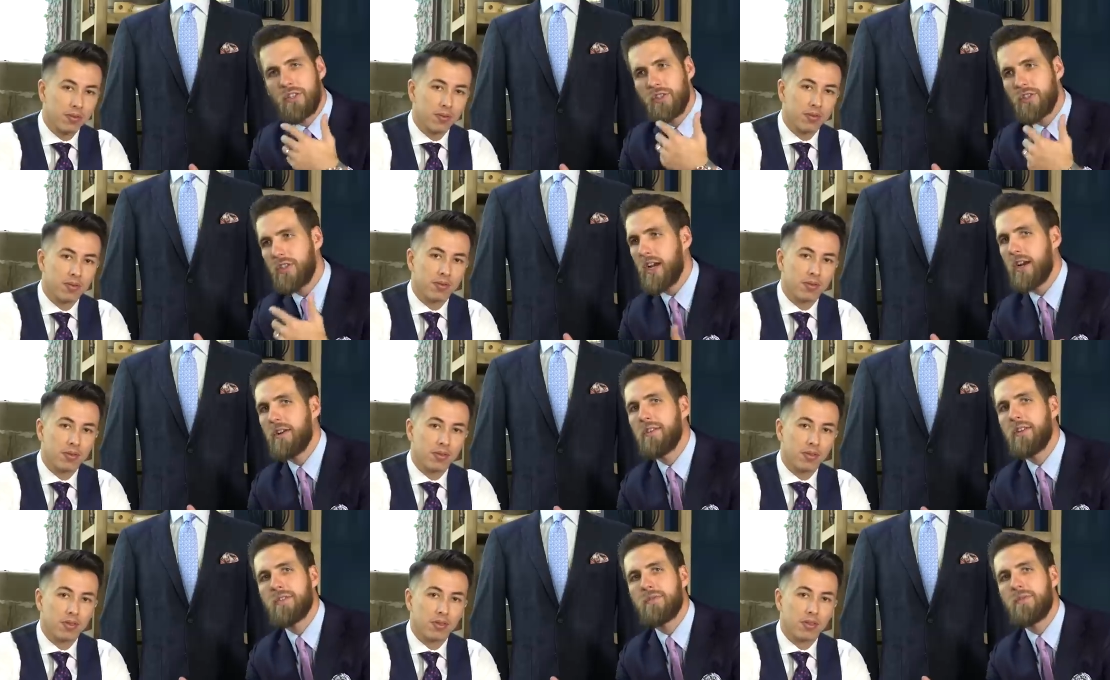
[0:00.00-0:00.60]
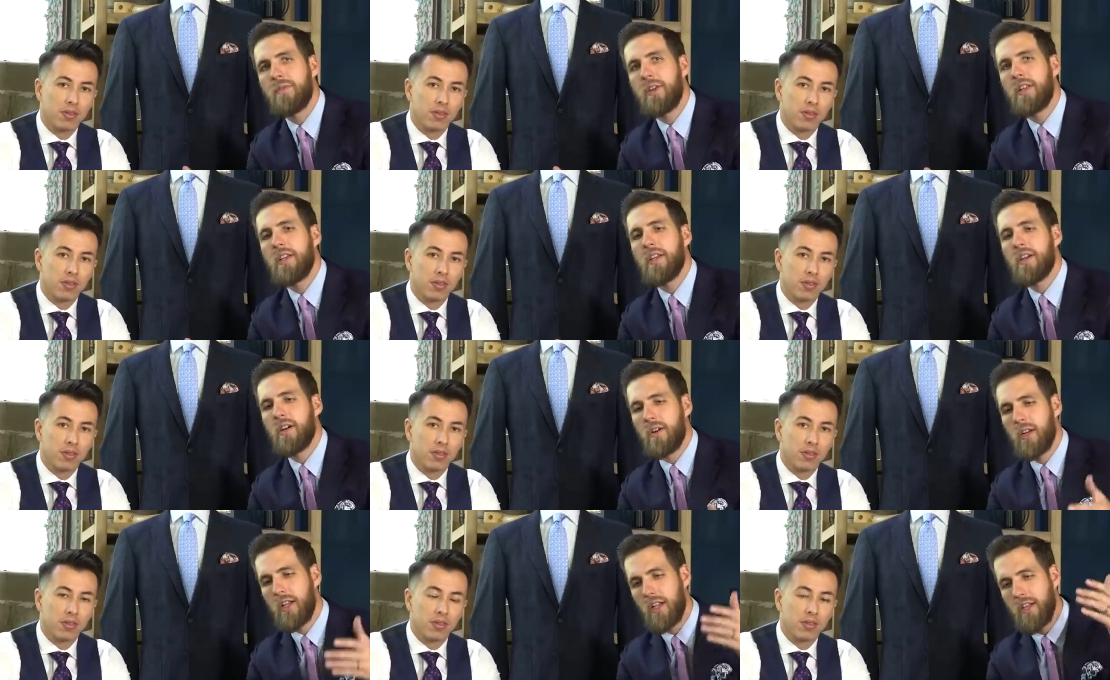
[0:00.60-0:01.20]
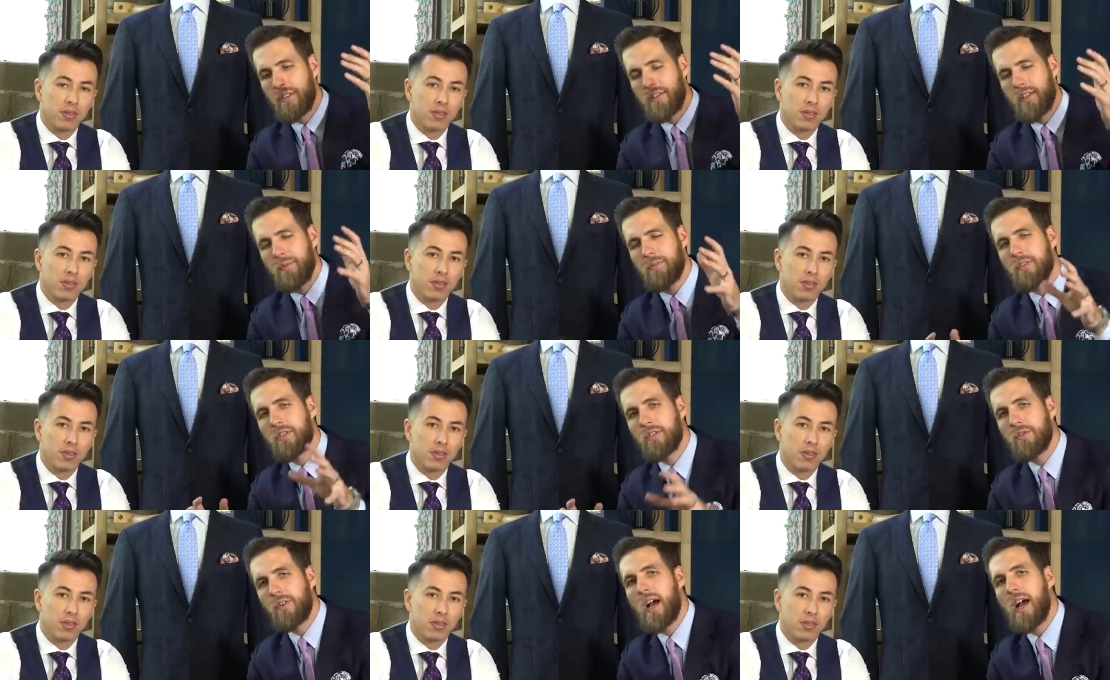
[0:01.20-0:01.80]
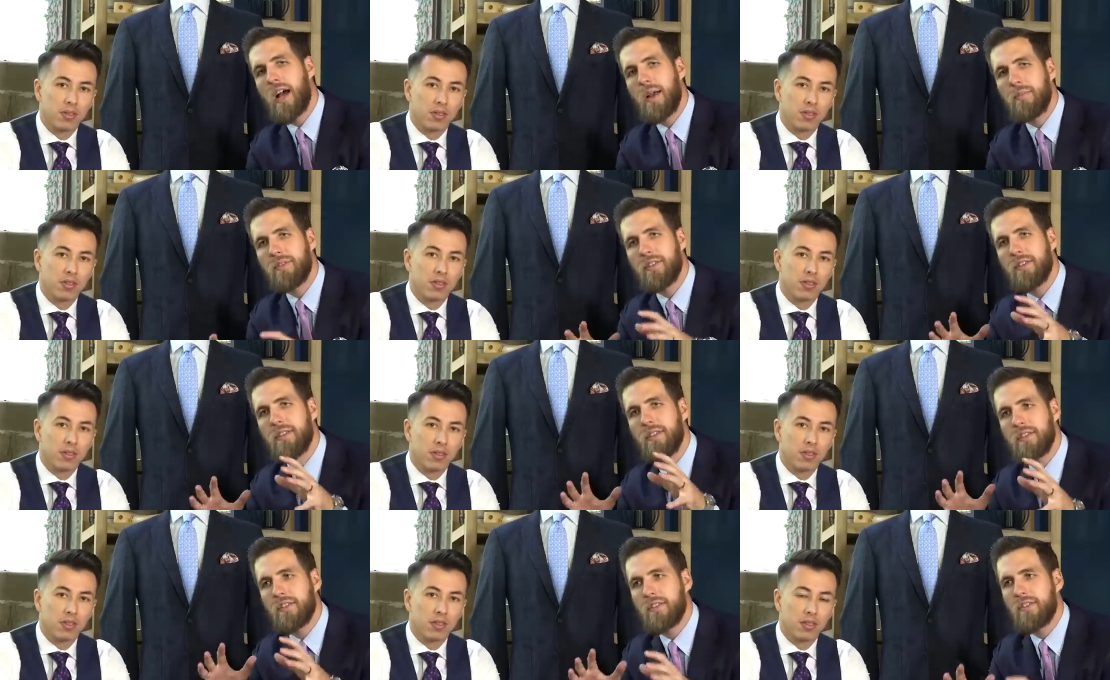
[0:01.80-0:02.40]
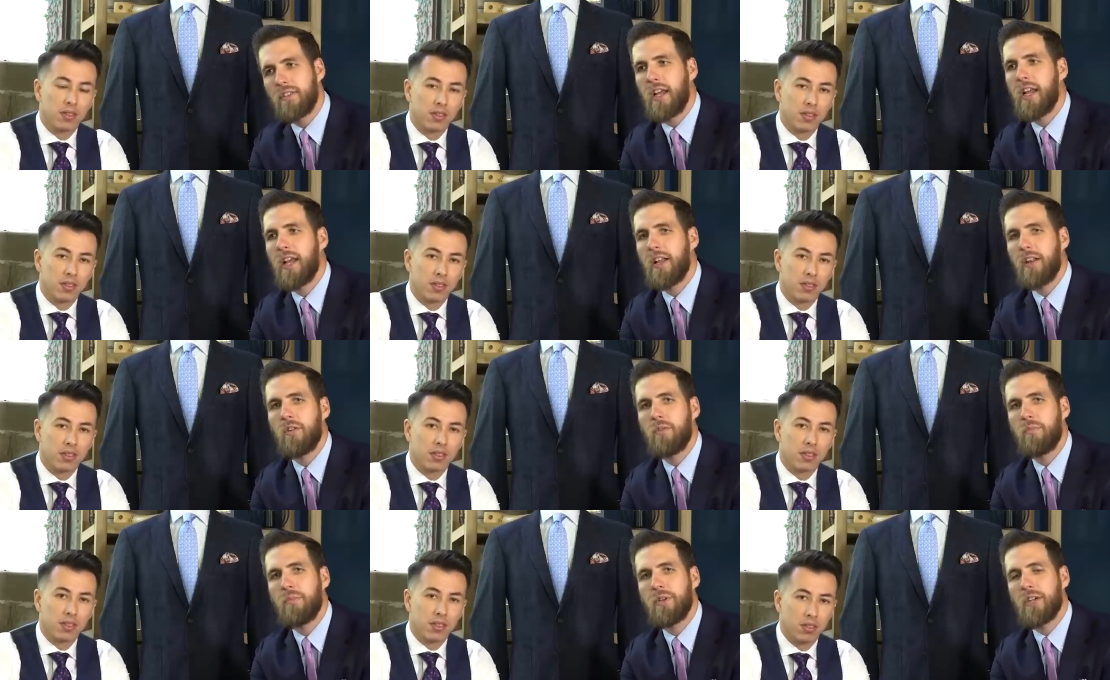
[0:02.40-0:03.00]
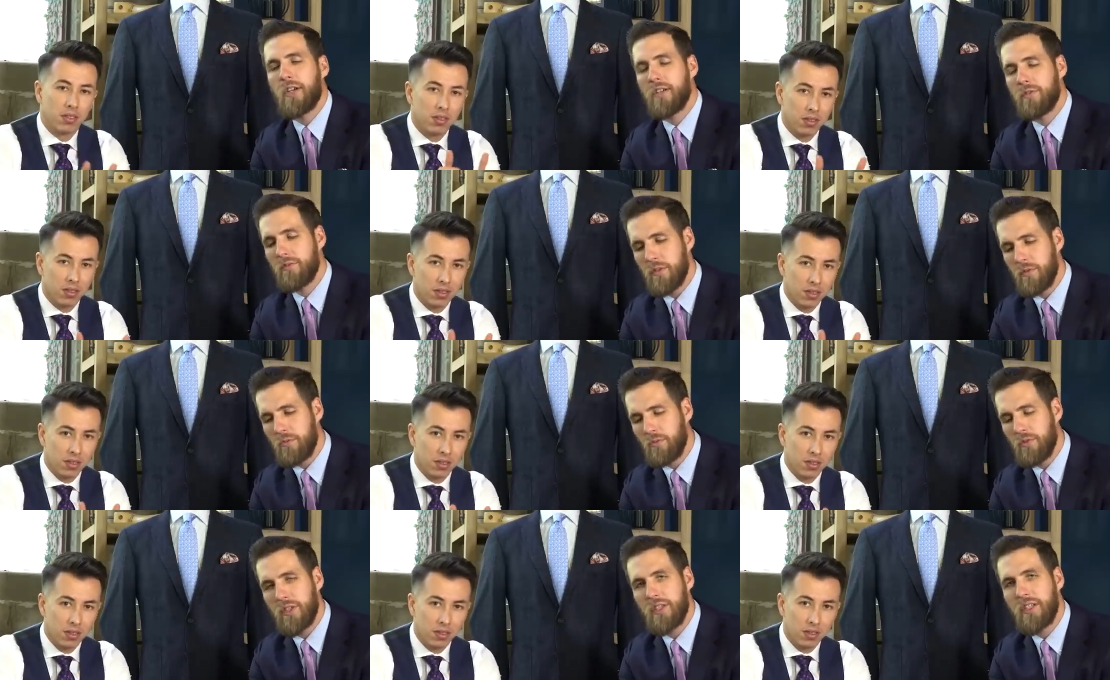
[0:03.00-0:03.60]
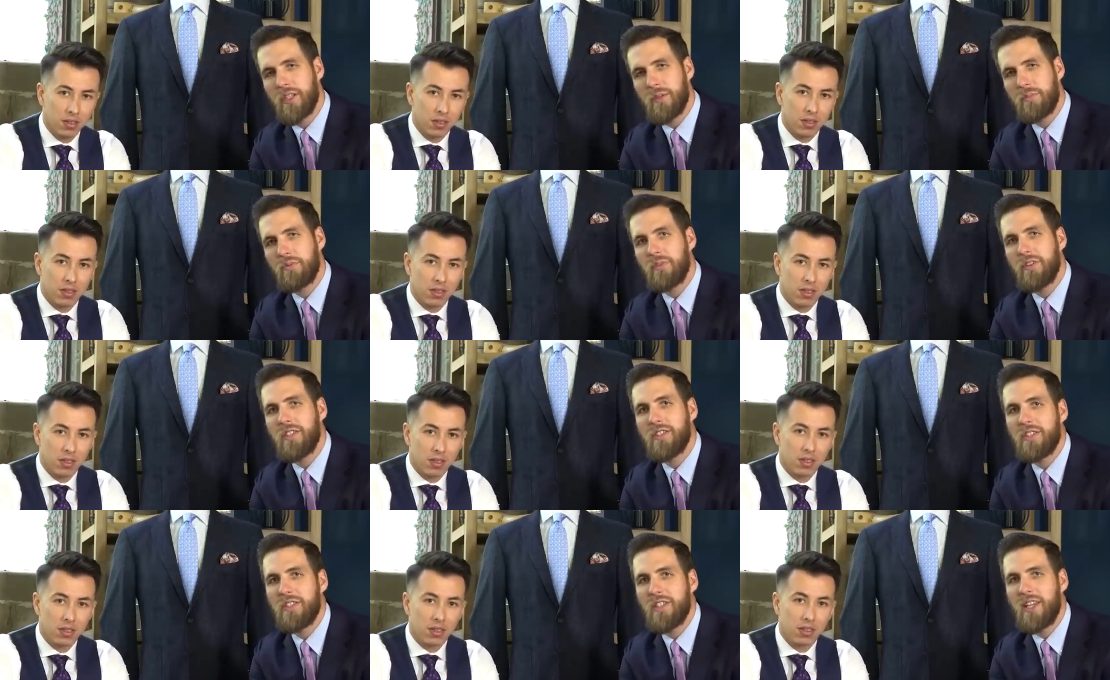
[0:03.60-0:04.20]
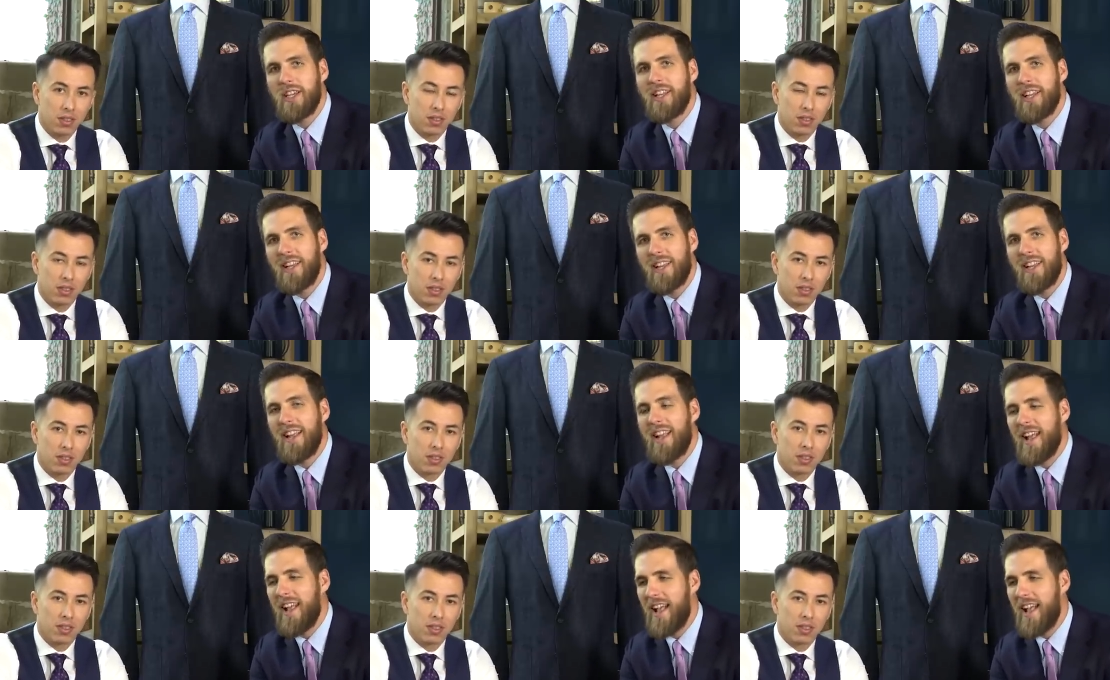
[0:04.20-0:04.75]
Speaker 1: share this video, subscribe to this channel because we really appreciate it.